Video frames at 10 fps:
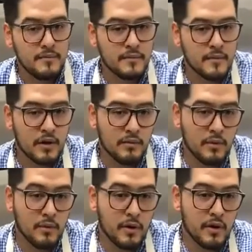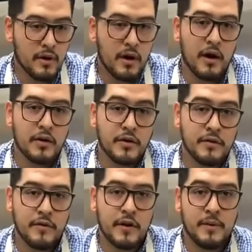we were honored
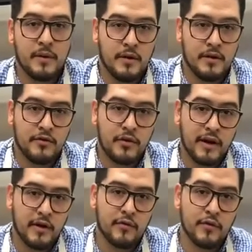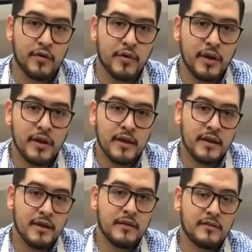for him to try our food.
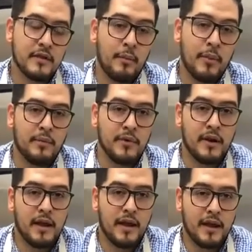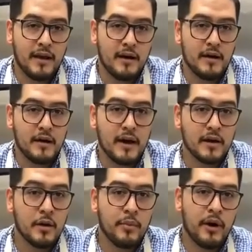He stopped by one day, got a
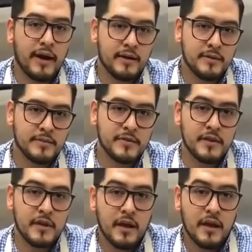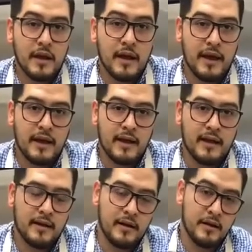couple items,
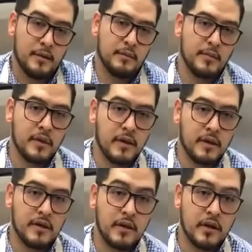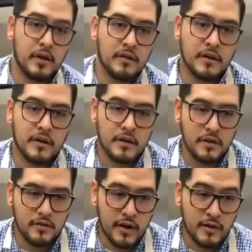and he
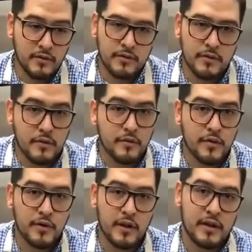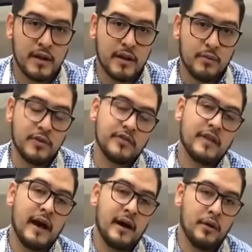tried the food, and then he reached
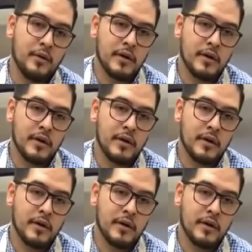out